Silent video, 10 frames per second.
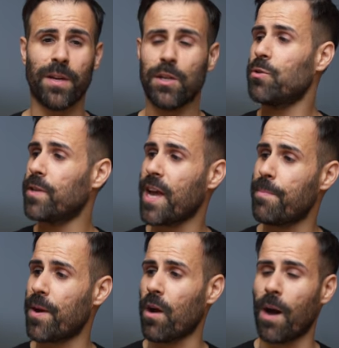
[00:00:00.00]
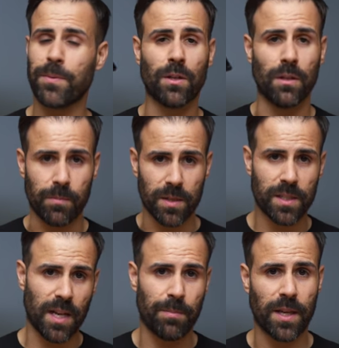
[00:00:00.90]
but you do get better optical image
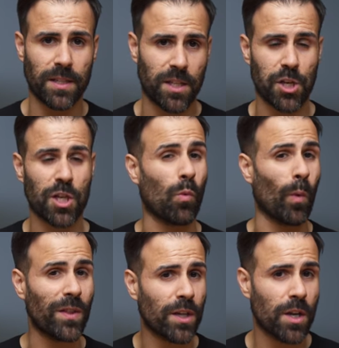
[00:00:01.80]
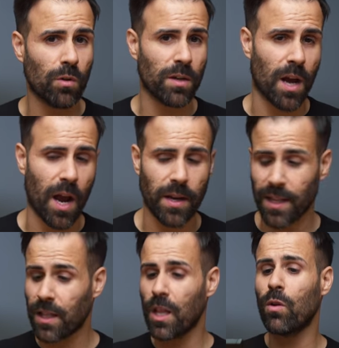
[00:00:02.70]
stabilization with the Note 9
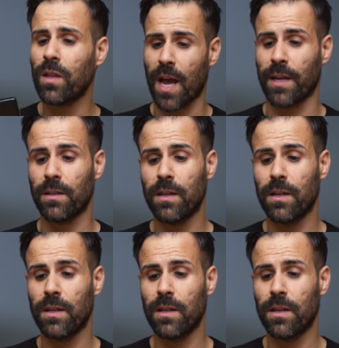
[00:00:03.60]
and low light